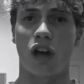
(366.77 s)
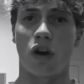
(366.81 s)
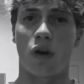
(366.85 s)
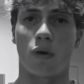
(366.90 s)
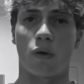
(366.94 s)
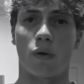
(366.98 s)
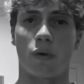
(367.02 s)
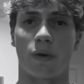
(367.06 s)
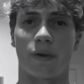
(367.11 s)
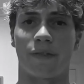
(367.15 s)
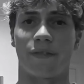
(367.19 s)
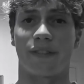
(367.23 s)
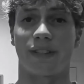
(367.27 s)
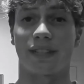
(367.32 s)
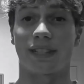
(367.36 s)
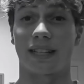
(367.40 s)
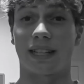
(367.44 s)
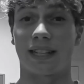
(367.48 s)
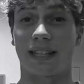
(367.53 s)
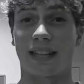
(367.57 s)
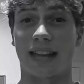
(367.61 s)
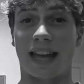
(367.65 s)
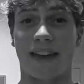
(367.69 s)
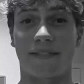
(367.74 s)
or if it's
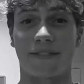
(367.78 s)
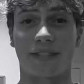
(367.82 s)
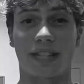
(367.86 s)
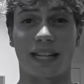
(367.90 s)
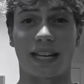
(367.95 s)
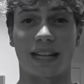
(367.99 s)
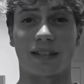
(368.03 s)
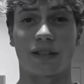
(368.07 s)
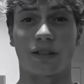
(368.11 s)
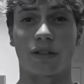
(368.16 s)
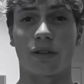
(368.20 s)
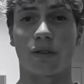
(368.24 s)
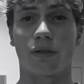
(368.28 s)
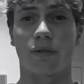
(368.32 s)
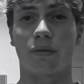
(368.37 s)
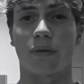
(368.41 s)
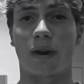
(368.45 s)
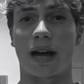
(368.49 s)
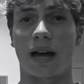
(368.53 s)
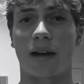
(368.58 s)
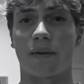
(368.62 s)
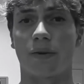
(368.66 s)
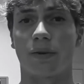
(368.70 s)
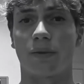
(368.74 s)
in FCS2,
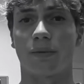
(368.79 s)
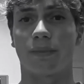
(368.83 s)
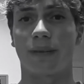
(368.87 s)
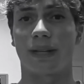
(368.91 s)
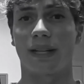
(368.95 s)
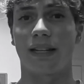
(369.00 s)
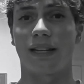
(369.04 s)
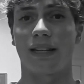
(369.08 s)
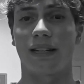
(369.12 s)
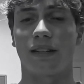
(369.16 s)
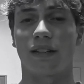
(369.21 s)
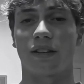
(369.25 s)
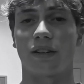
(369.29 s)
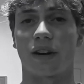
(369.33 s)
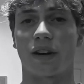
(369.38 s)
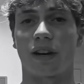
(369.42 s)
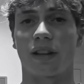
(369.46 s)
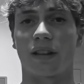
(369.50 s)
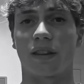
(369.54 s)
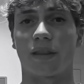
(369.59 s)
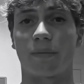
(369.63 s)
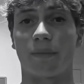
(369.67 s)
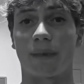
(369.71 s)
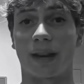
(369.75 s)
I would be
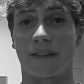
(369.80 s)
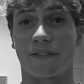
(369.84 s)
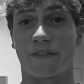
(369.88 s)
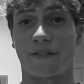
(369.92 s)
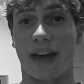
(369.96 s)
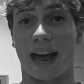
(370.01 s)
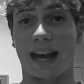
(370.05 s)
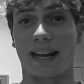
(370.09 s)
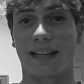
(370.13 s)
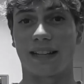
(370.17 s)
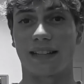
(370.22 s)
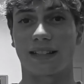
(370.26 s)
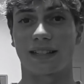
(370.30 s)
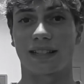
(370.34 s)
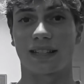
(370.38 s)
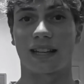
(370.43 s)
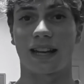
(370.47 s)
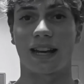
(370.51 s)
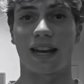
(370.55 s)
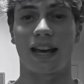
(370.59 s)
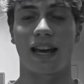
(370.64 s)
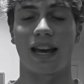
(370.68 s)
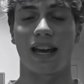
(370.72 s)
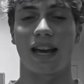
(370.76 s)
going the Mick Fannings
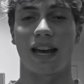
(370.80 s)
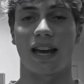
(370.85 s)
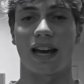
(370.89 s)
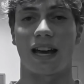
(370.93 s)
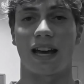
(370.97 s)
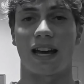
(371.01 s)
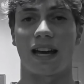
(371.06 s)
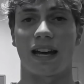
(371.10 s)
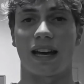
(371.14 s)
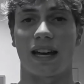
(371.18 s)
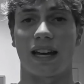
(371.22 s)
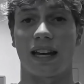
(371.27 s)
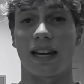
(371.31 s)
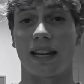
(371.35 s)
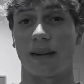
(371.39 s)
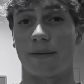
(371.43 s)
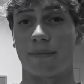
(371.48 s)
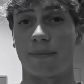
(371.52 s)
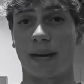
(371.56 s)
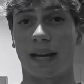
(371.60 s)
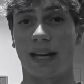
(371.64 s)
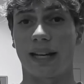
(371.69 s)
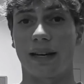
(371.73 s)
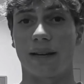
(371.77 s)
in a
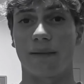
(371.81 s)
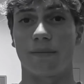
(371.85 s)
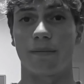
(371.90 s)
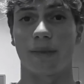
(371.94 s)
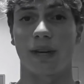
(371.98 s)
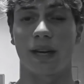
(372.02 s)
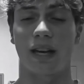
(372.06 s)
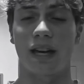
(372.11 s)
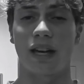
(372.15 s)
medium.